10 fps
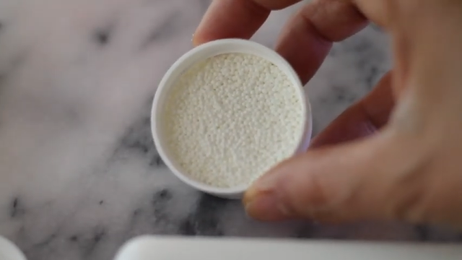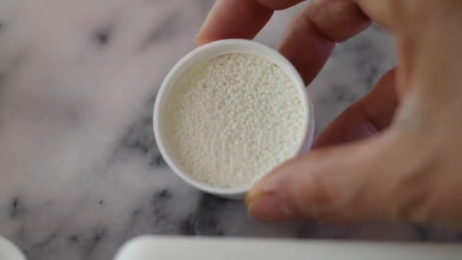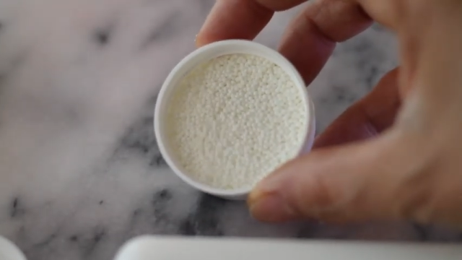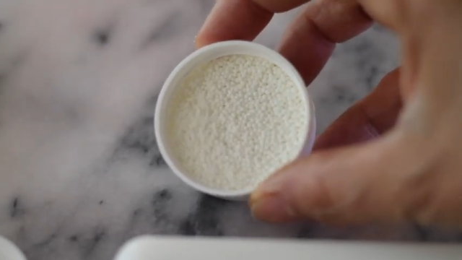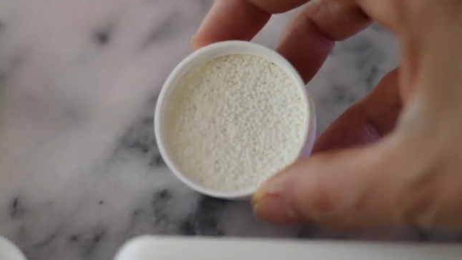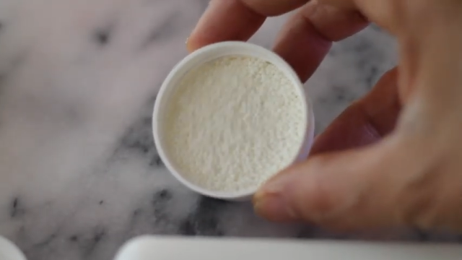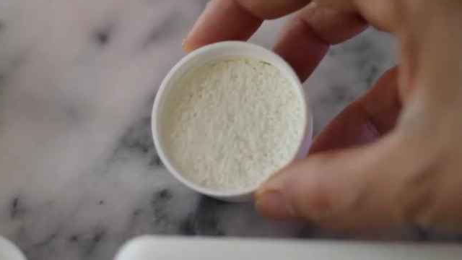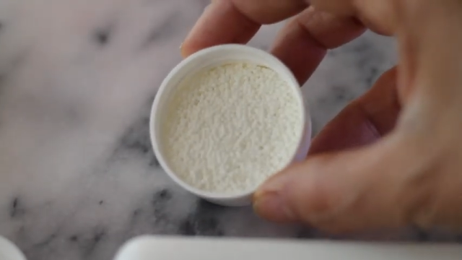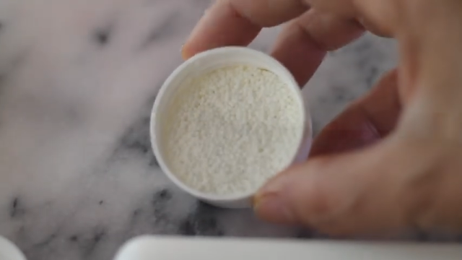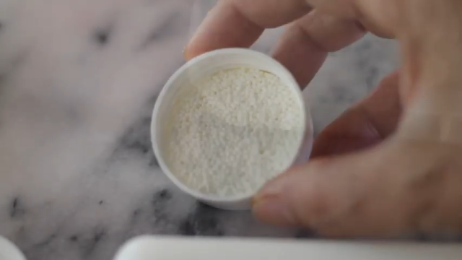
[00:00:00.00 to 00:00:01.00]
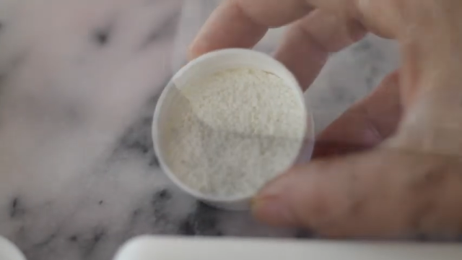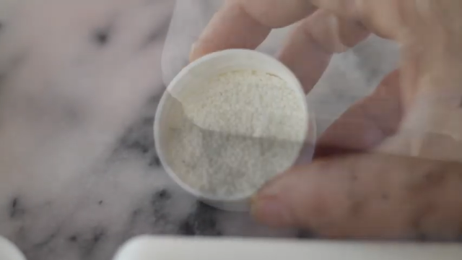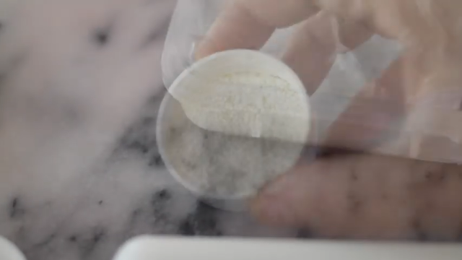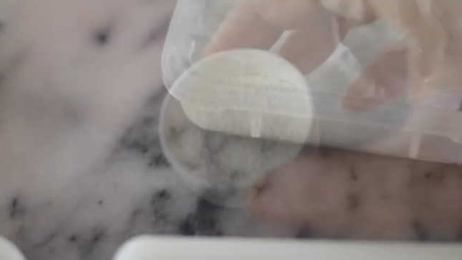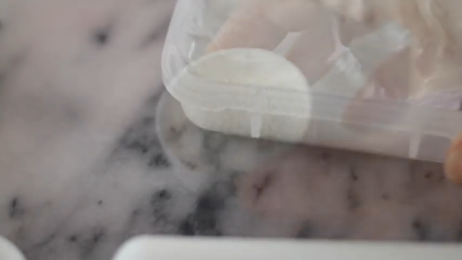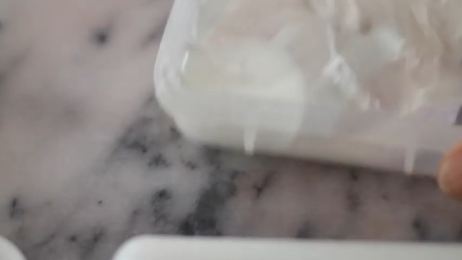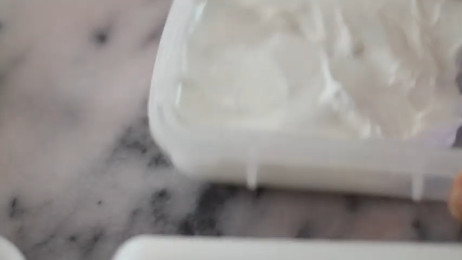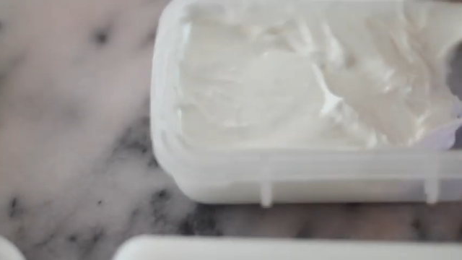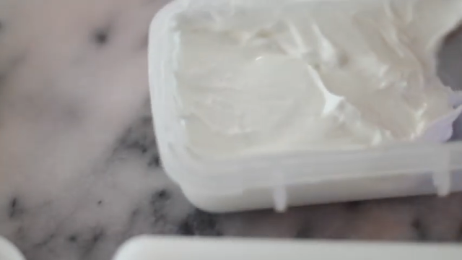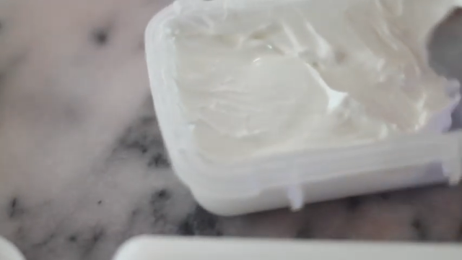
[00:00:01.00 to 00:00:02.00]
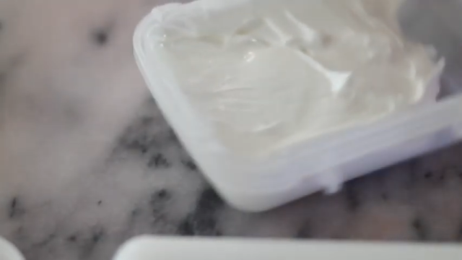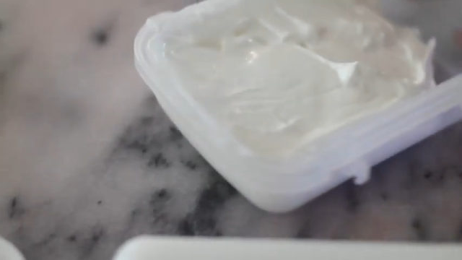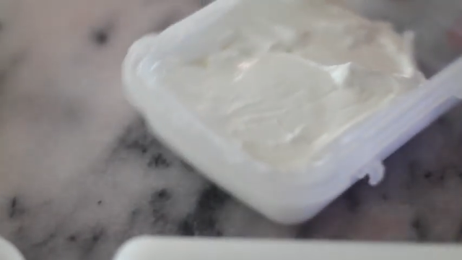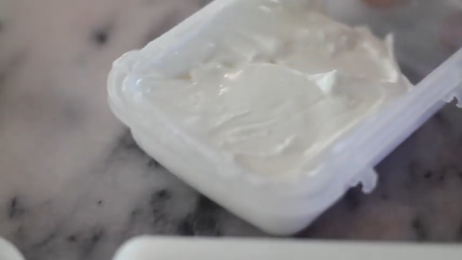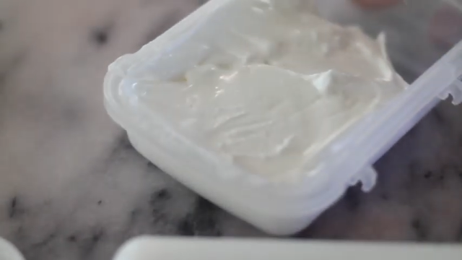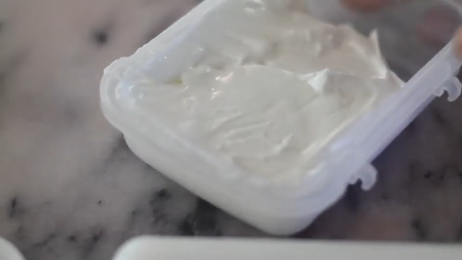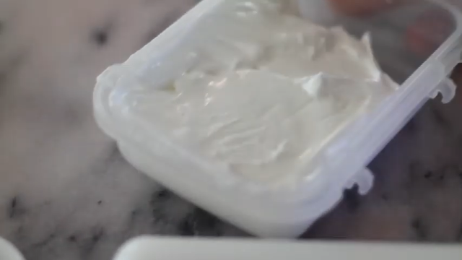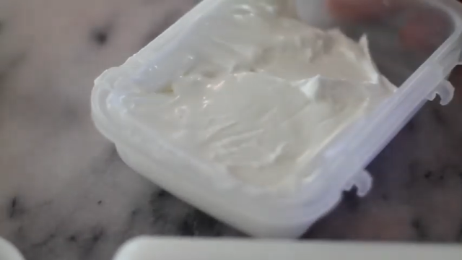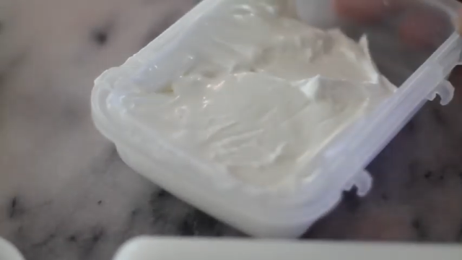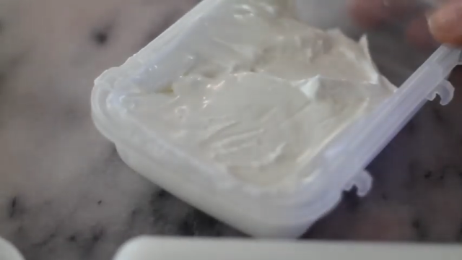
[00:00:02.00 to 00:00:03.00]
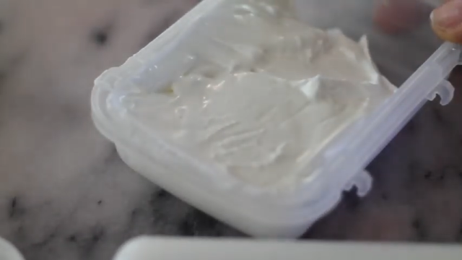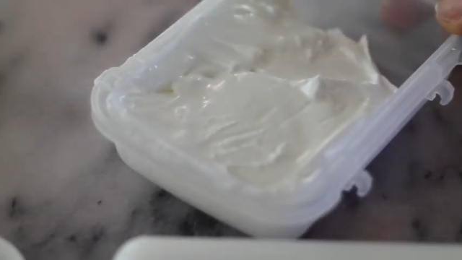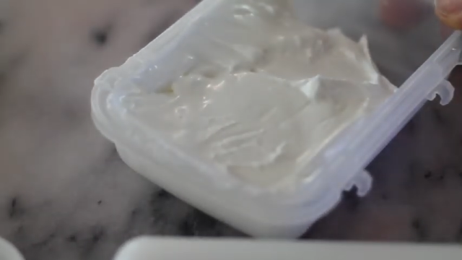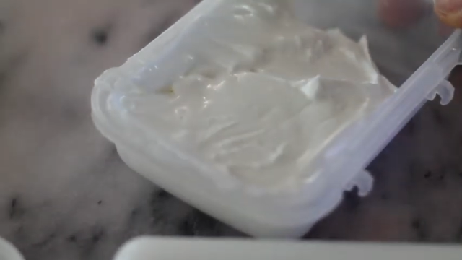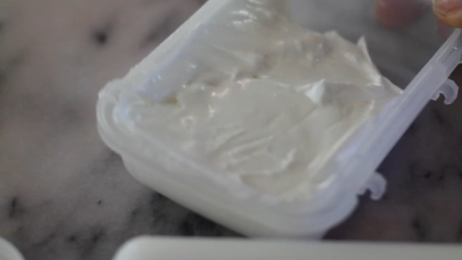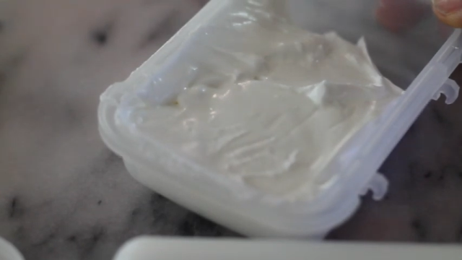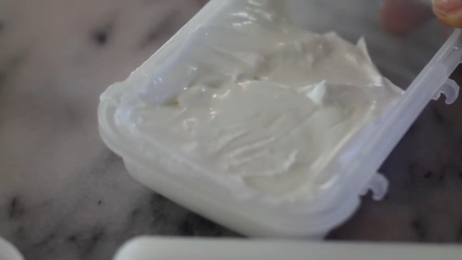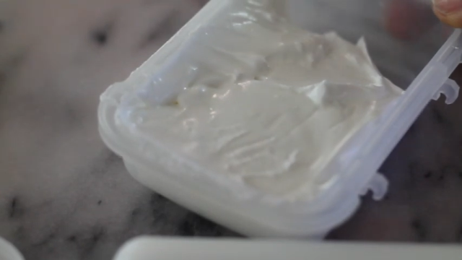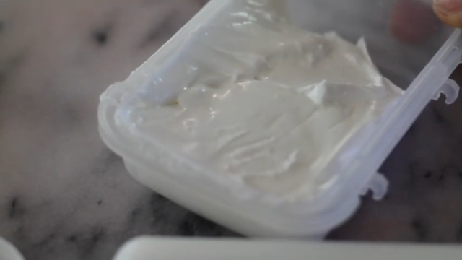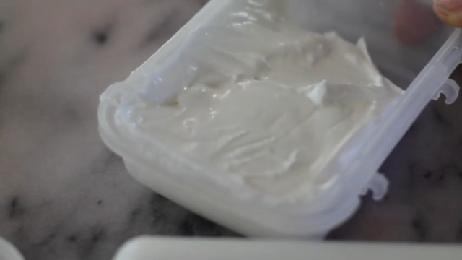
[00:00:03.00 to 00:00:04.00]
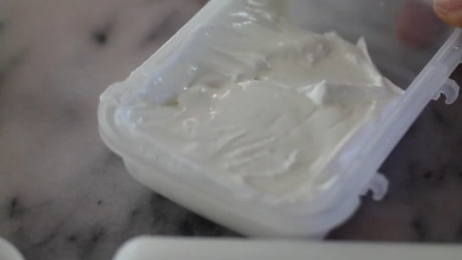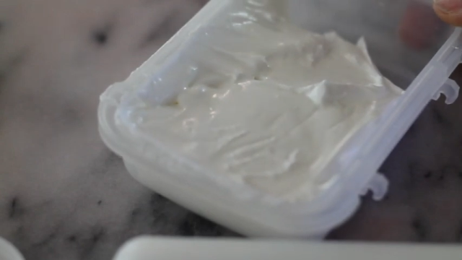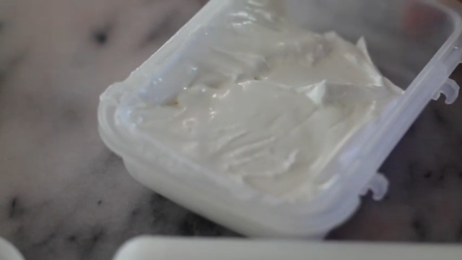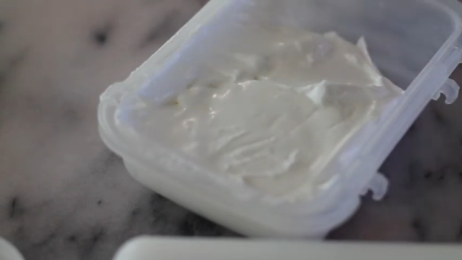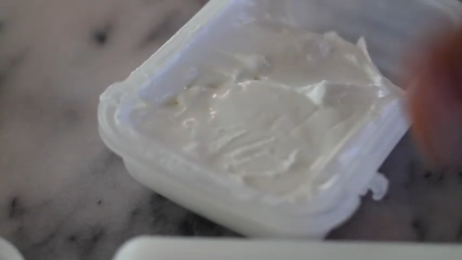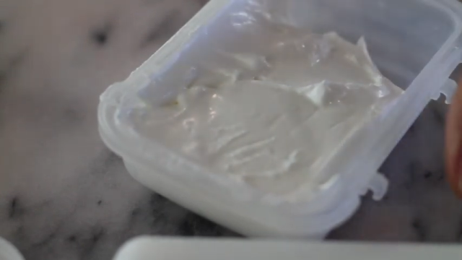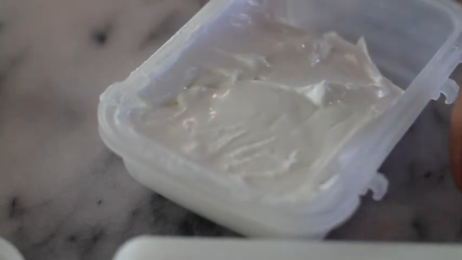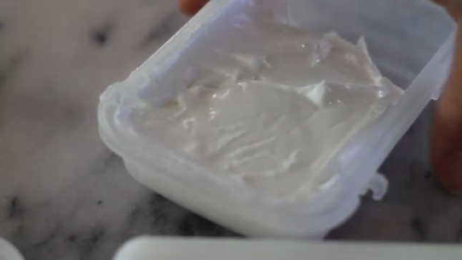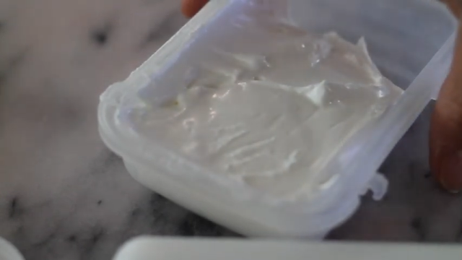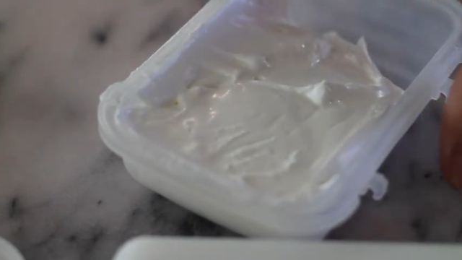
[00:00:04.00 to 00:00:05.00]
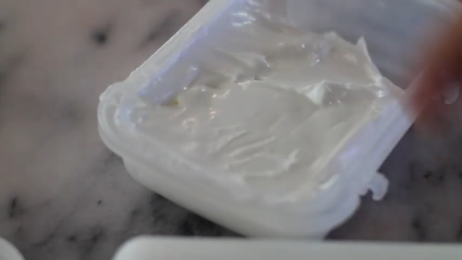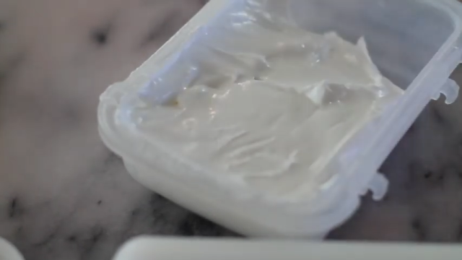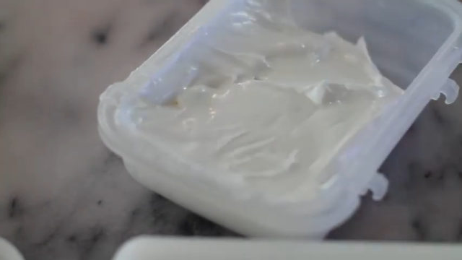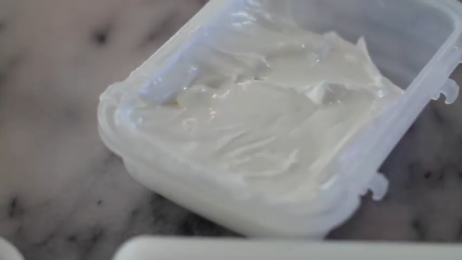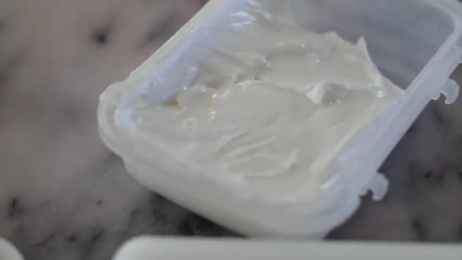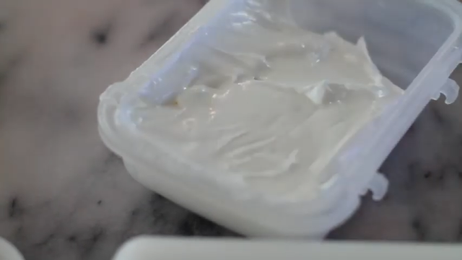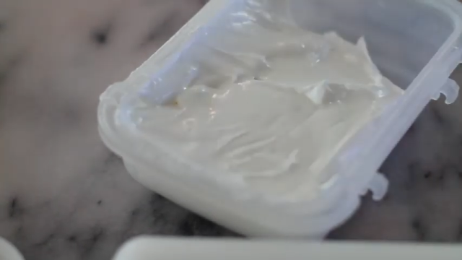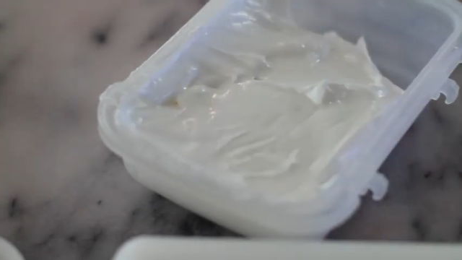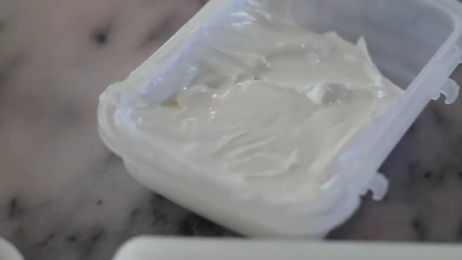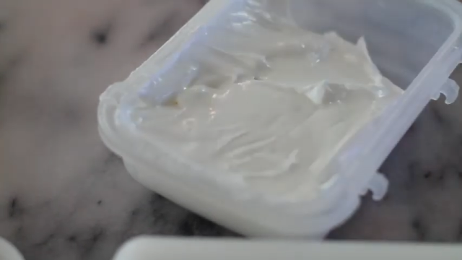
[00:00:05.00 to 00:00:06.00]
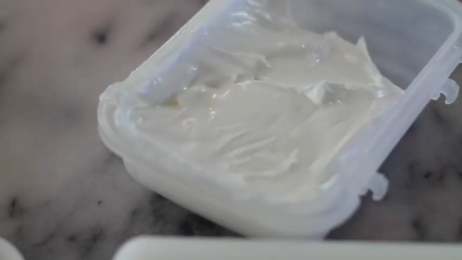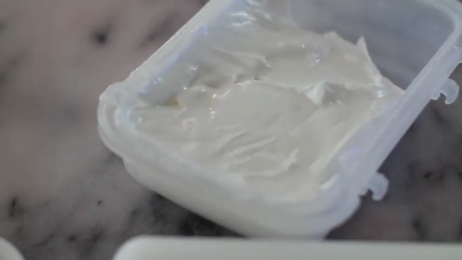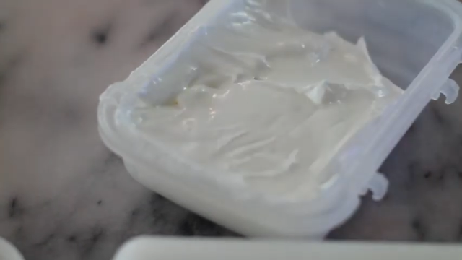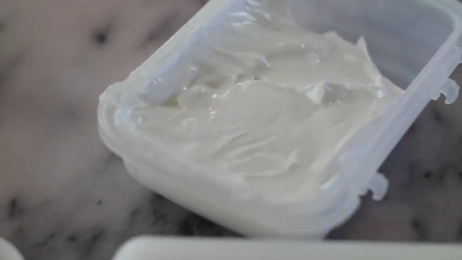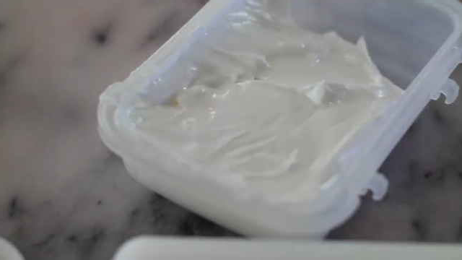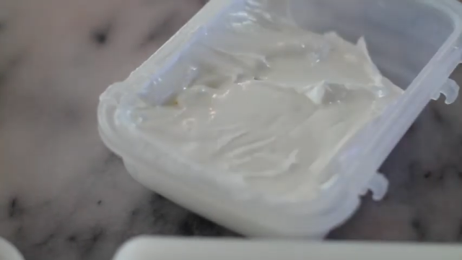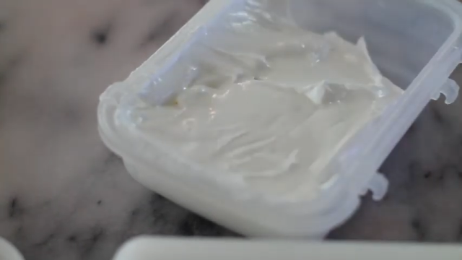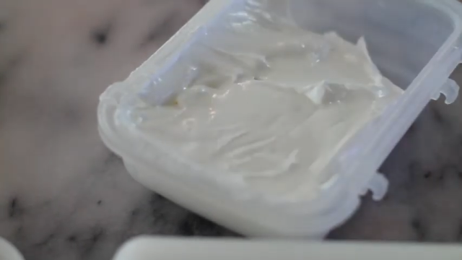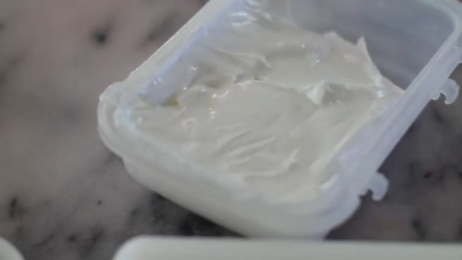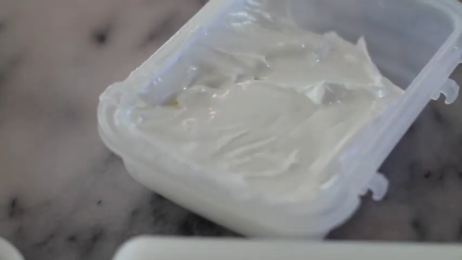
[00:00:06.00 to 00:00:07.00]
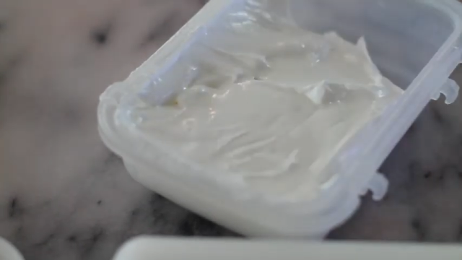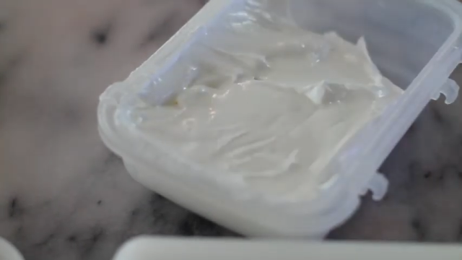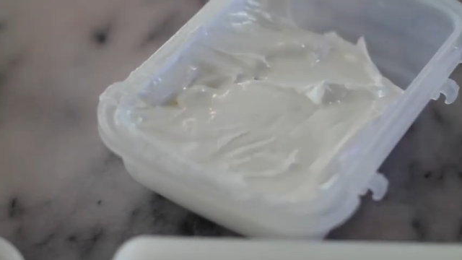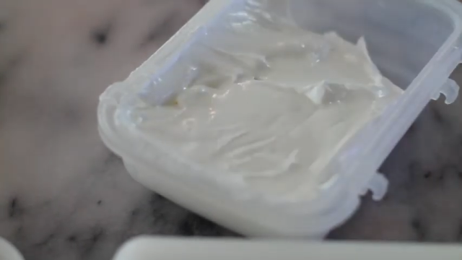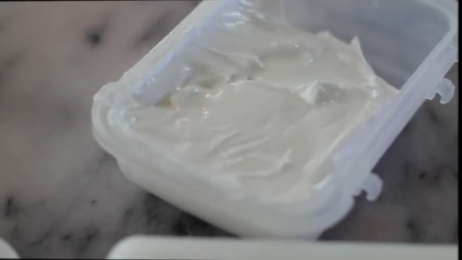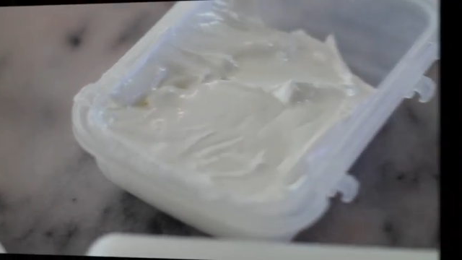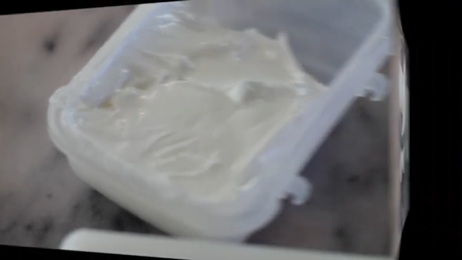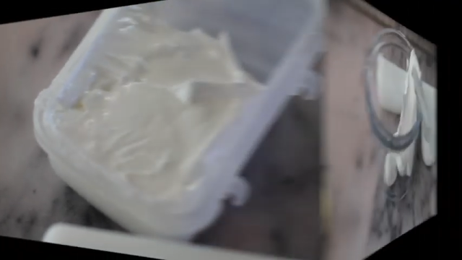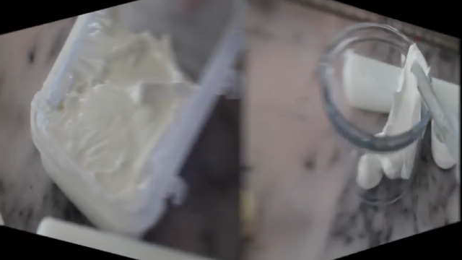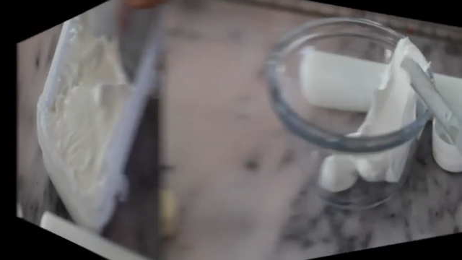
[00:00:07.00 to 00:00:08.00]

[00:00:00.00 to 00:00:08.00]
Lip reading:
(no speaker visible)